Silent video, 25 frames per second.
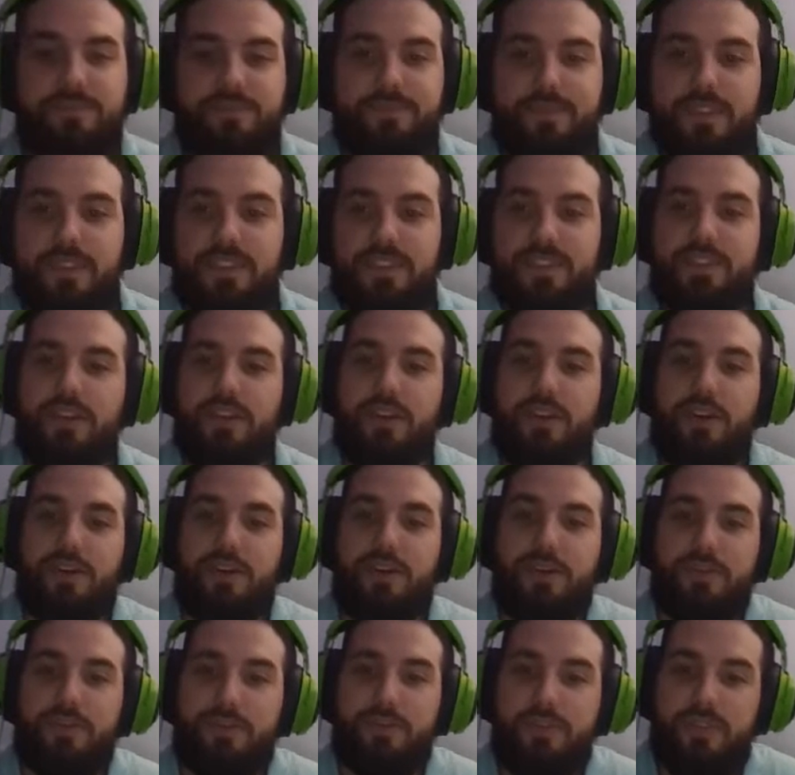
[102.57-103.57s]

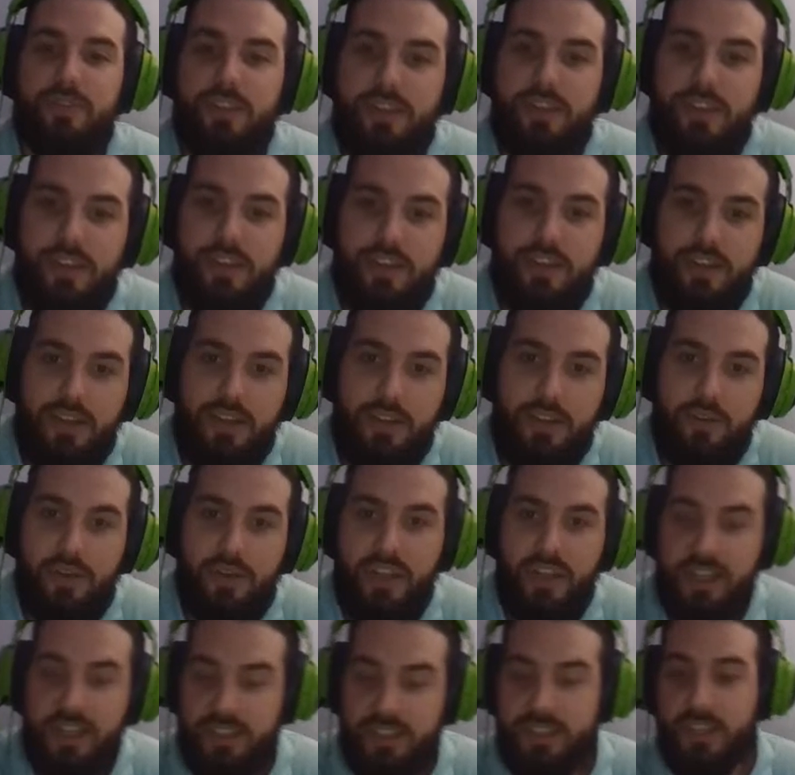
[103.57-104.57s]
So the
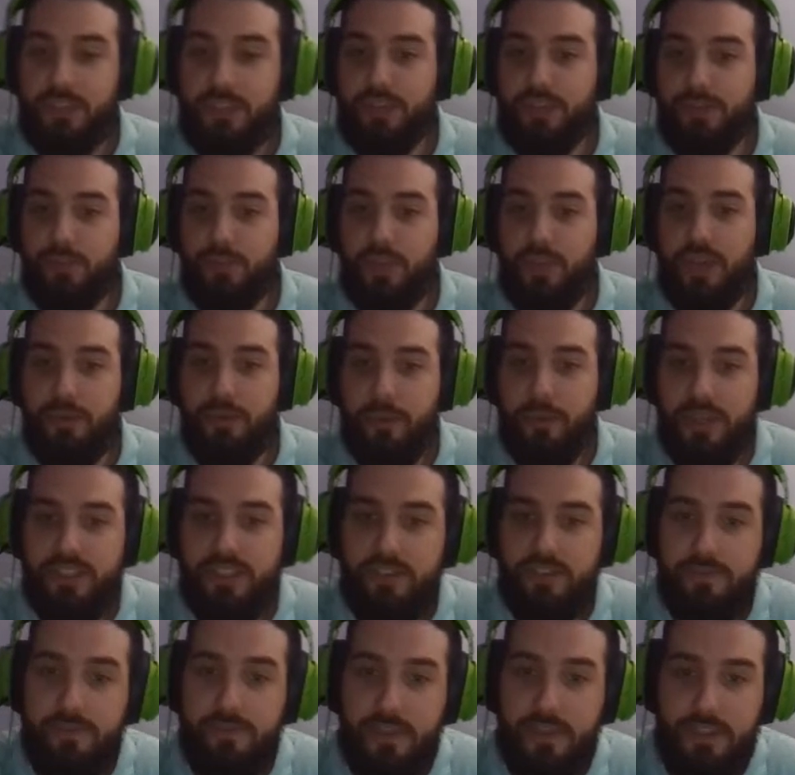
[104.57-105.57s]
organization we are
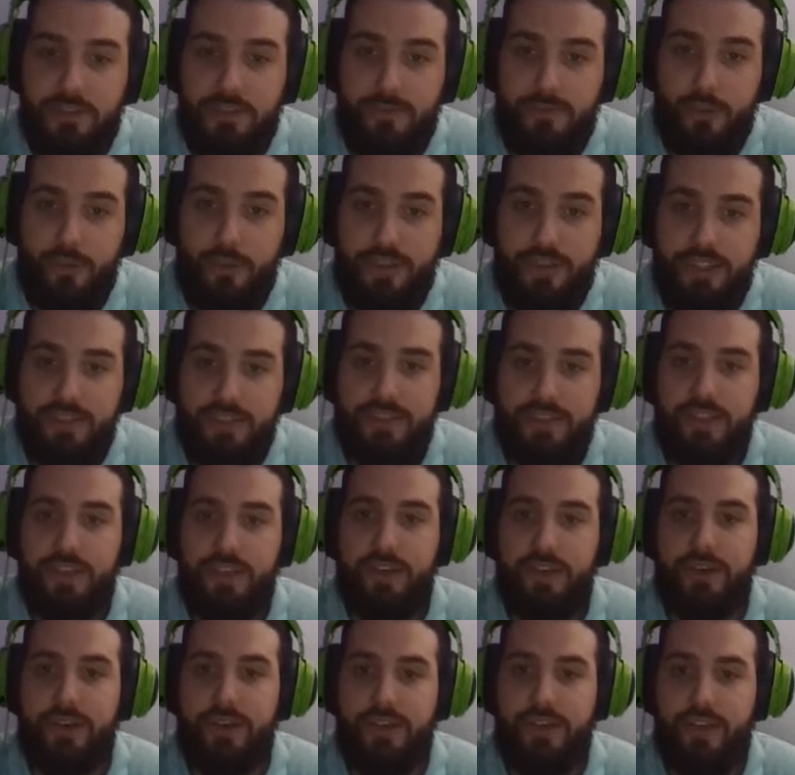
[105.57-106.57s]
raising funds for this
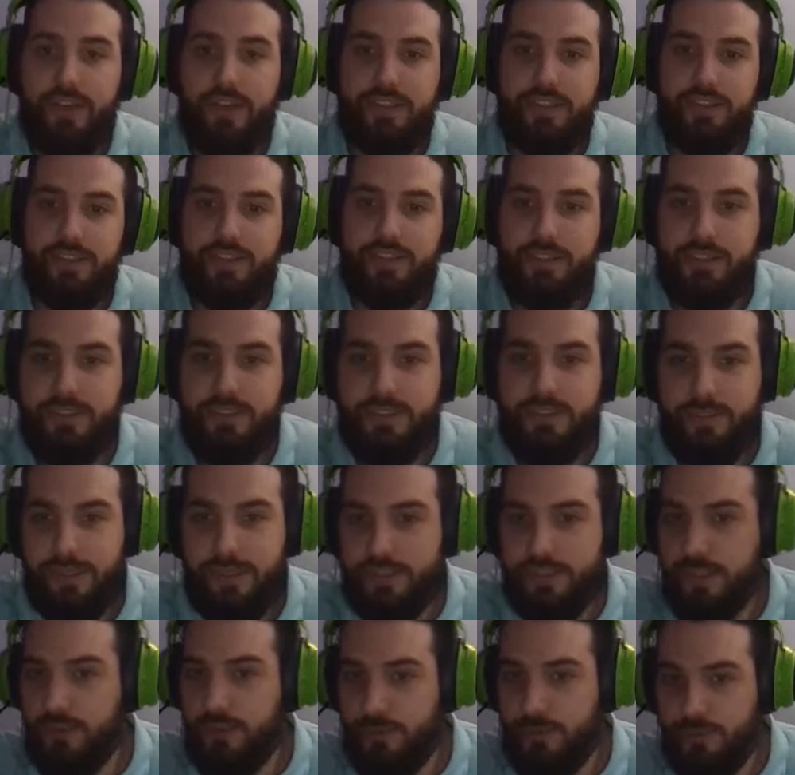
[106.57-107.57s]
year is
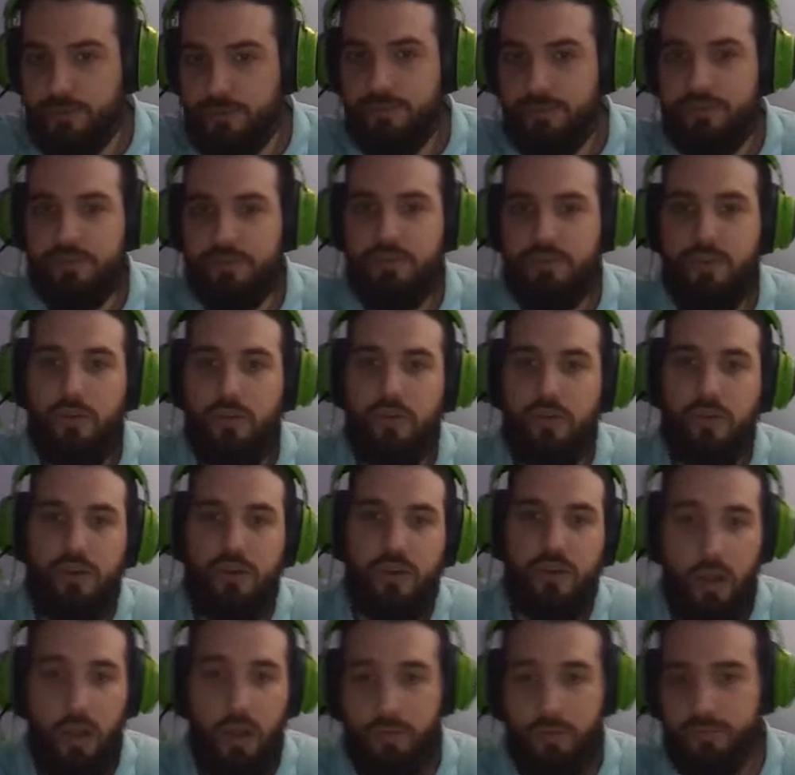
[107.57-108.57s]
Svezanju,
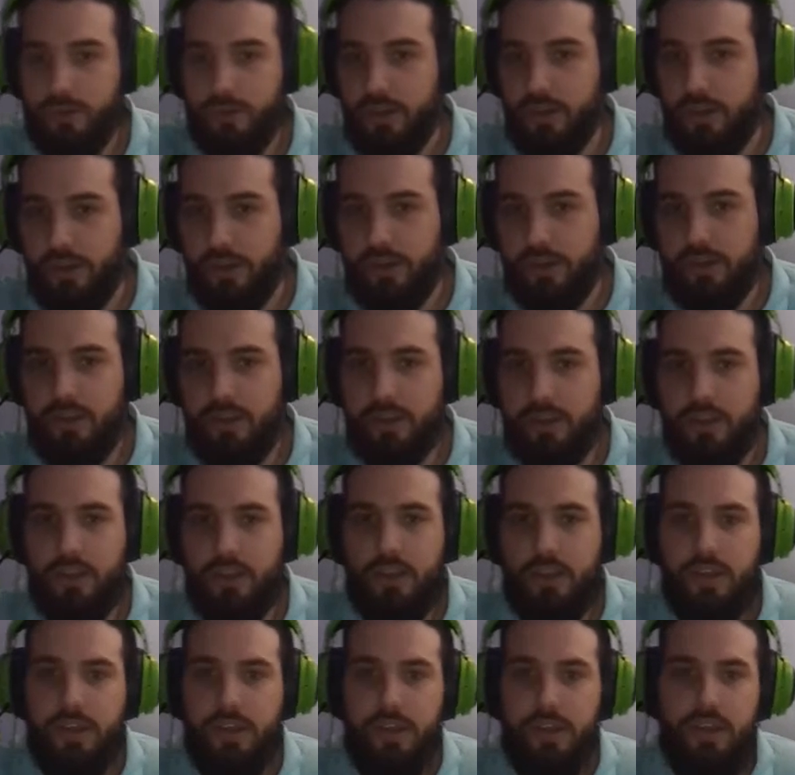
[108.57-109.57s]
or All for Her.
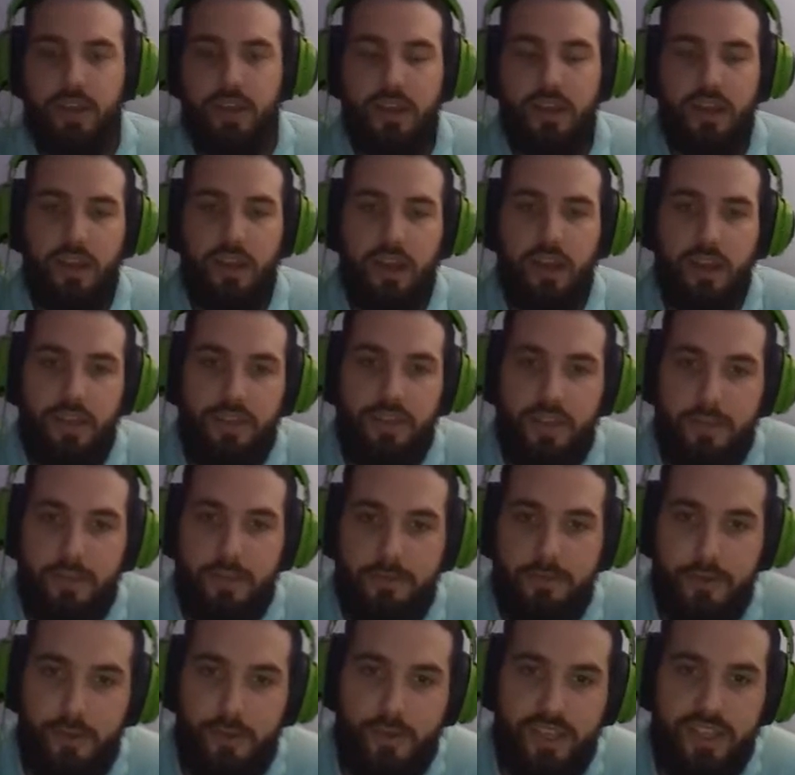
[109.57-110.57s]
They
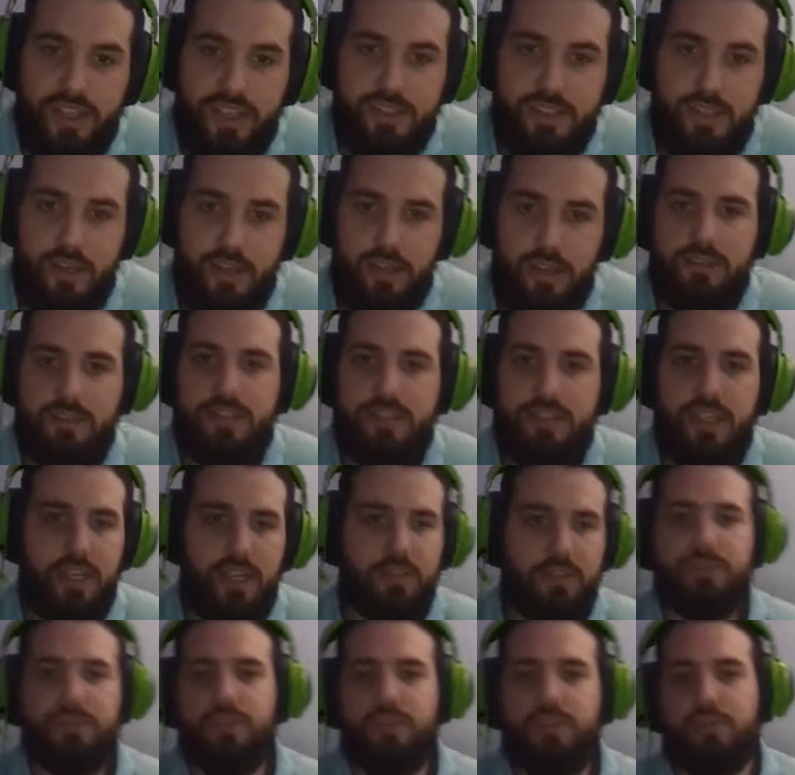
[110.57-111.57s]
focus on
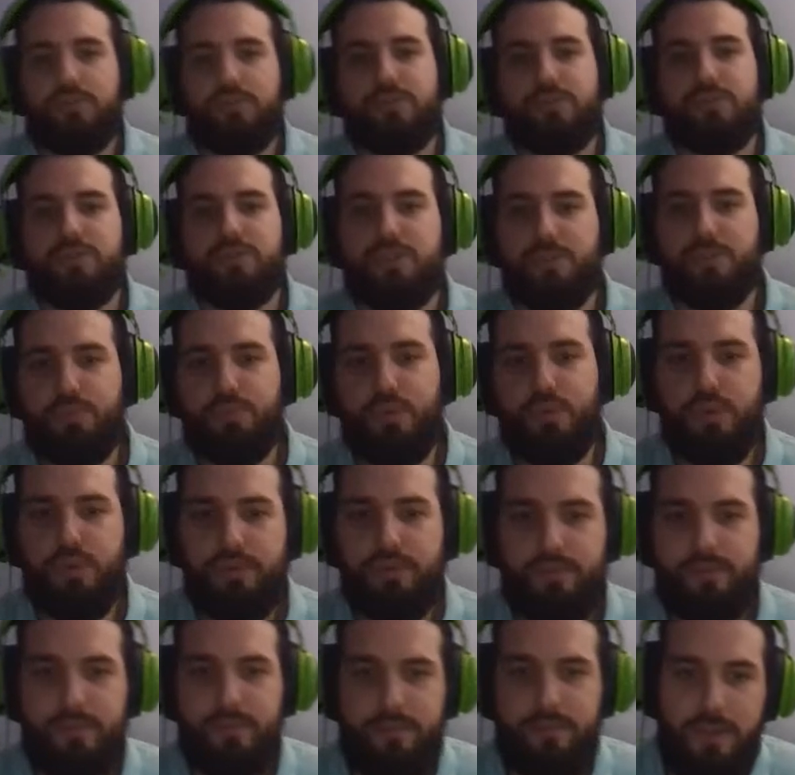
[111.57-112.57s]
psychosocial
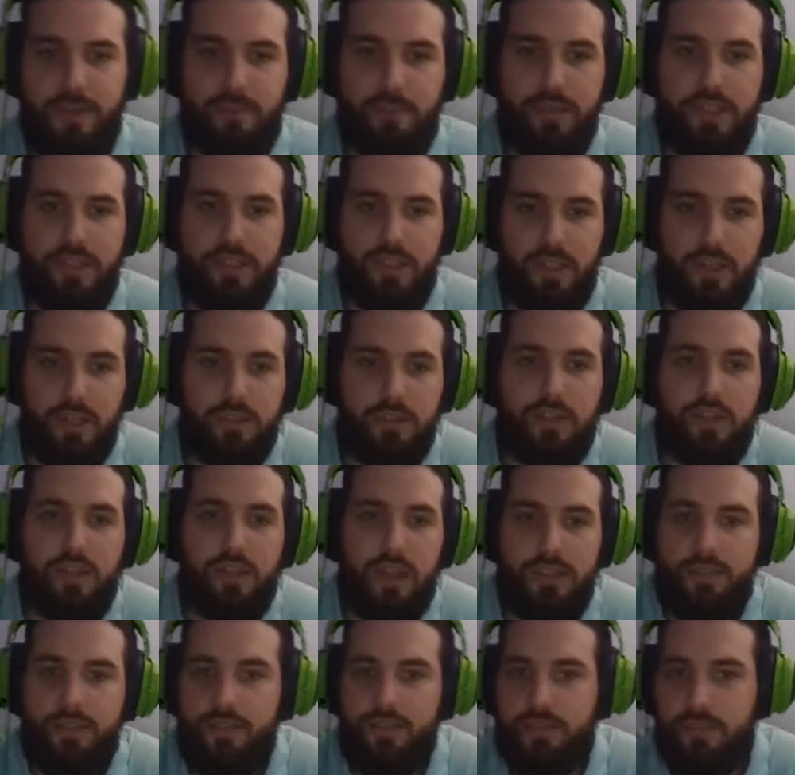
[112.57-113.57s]
support for female
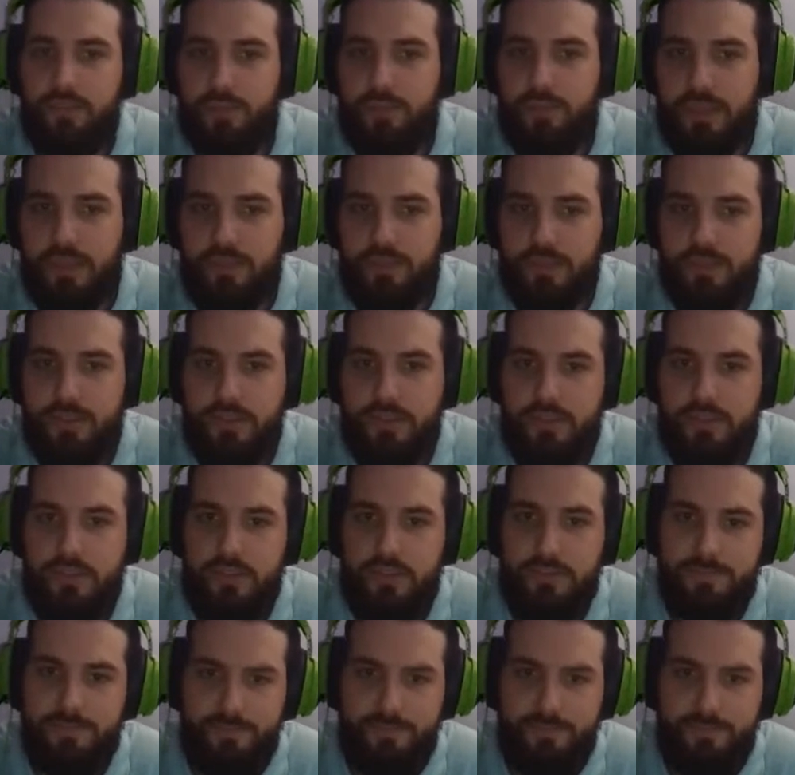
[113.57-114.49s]
oncological patients.